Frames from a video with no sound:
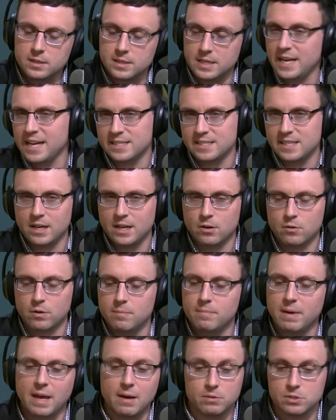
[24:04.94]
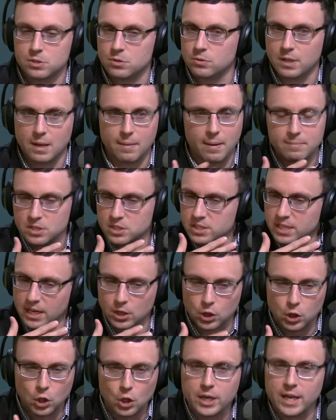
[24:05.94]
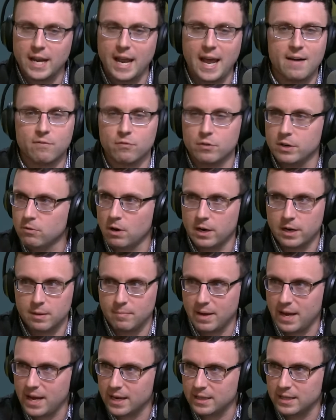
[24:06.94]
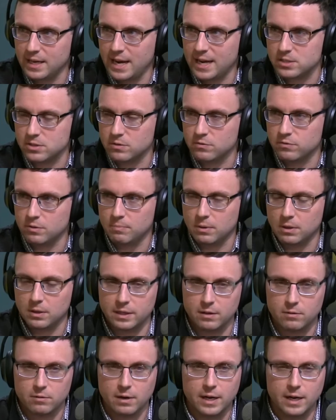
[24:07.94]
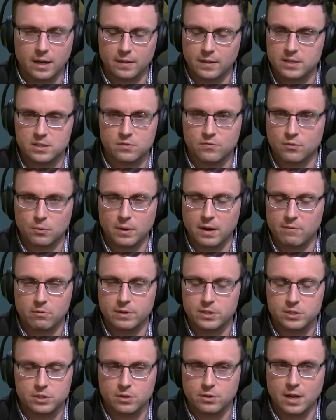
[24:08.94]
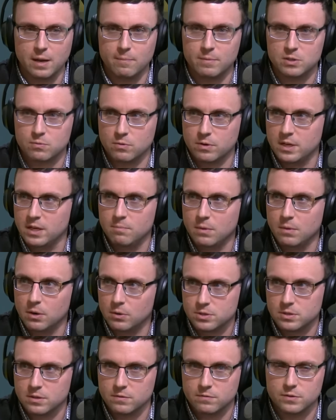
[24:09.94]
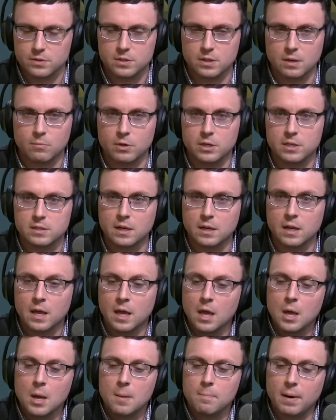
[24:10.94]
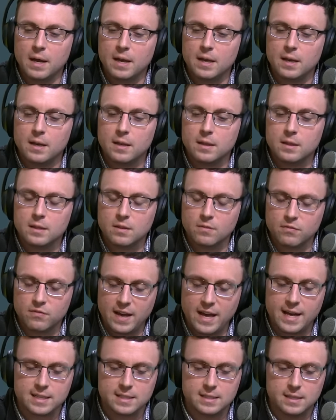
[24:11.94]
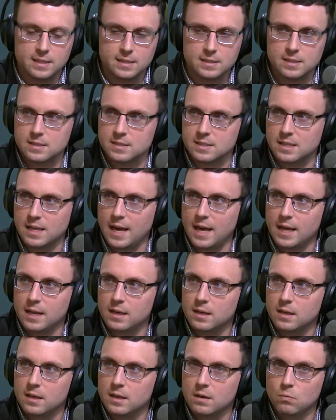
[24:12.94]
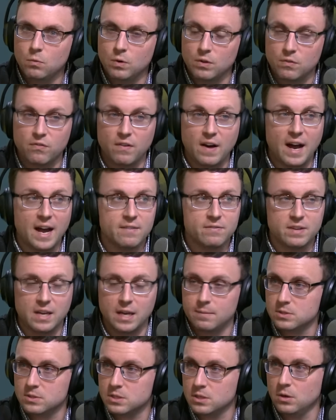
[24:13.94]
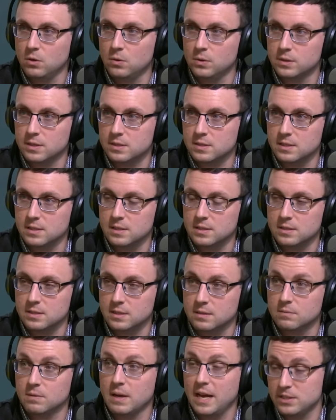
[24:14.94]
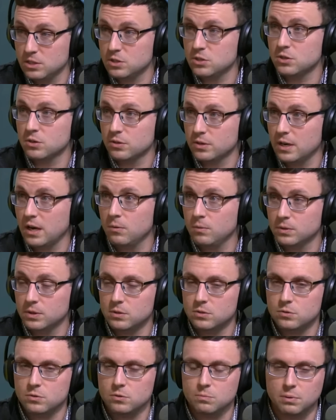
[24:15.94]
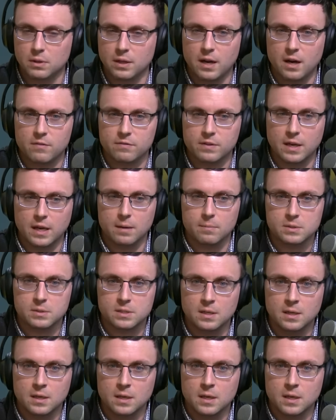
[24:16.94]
Not saying Green Bay was doing that. I'm just saying, look at every running back in the National Football League, right? Unless for whatever reason your name is Raheem Mostert for some reason. But the fact is that with five games to go in the season, as it turned out with the two playoff games,